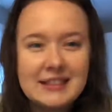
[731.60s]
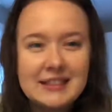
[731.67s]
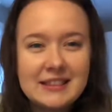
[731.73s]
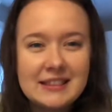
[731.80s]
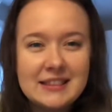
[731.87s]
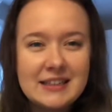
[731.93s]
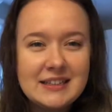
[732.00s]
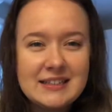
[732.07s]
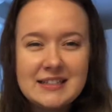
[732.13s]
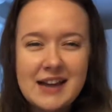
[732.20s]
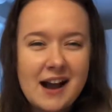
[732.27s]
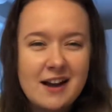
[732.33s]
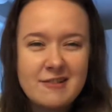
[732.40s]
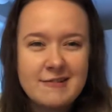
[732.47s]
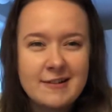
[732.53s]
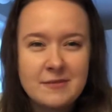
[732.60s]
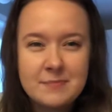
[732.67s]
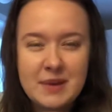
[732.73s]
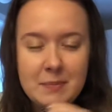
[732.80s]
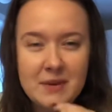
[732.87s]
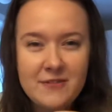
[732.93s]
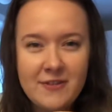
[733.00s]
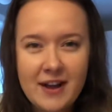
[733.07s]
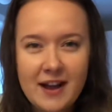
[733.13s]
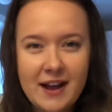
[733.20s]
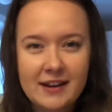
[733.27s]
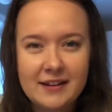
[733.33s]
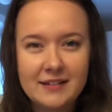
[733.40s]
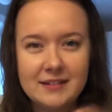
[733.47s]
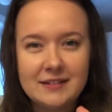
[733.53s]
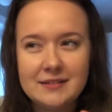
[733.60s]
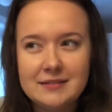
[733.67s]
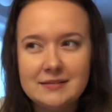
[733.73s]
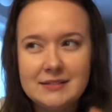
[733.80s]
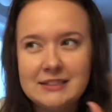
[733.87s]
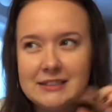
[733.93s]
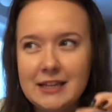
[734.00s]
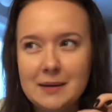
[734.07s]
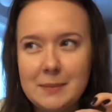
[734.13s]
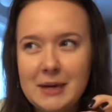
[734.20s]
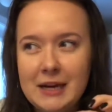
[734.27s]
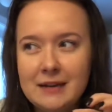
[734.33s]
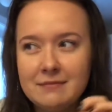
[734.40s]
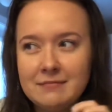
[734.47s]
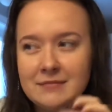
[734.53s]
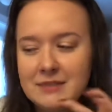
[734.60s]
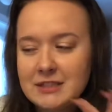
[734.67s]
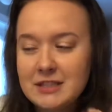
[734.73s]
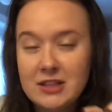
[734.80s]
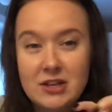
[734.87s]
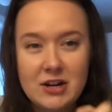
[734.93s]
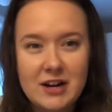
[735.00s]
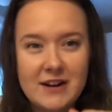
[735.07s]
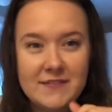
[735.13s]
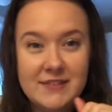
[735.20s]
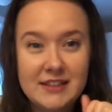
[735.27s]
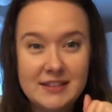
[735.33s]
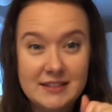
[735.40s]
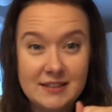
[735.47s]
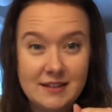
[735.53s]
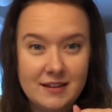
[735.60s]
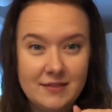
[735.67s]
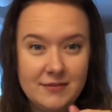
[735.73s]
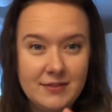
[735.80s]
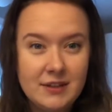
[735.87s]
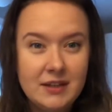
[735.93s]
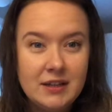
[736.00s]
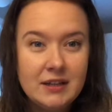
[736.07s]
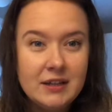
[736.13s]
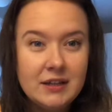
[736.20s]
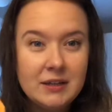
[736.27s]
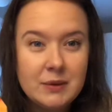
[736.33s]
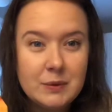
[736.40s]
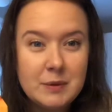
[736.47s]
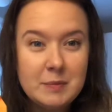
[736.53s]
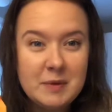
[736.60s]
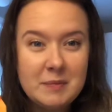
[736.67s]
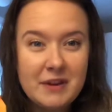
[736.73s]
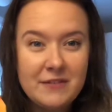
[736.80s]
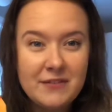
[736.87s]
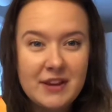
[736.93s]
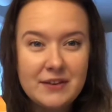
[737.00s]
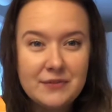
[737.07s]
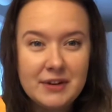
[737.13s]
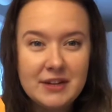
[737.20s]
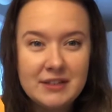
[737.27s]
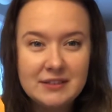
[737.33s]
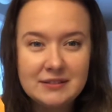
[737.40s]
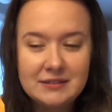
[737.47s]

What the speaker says: This, I don't know, maybe if I added a little cinnamon to the coffee itself would be my favorite.